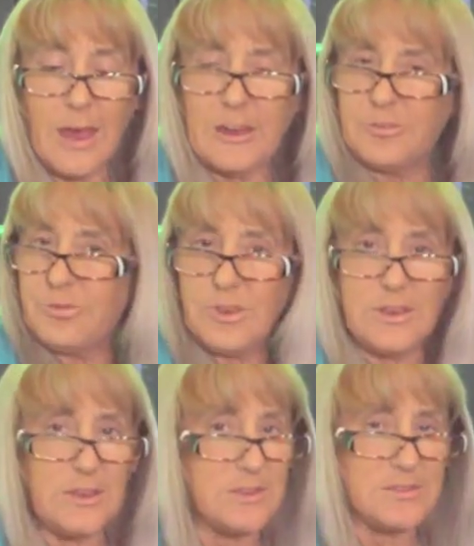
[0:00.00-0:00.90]
And
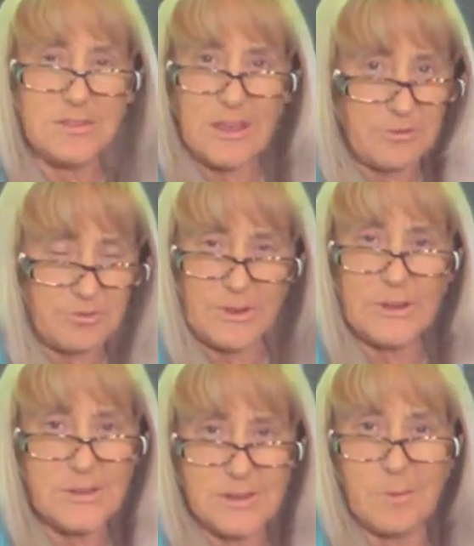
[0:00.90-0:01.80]
fear is
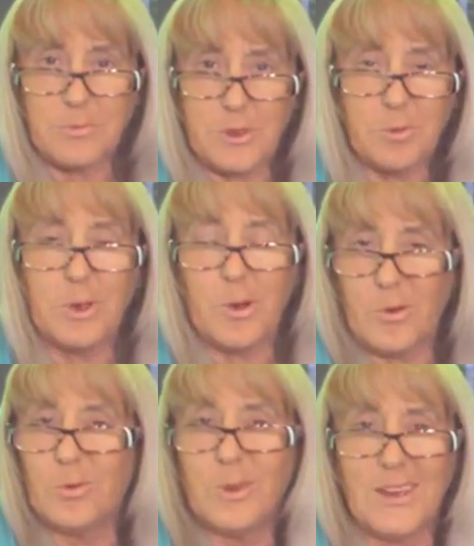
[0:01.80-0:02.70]
definitely something we all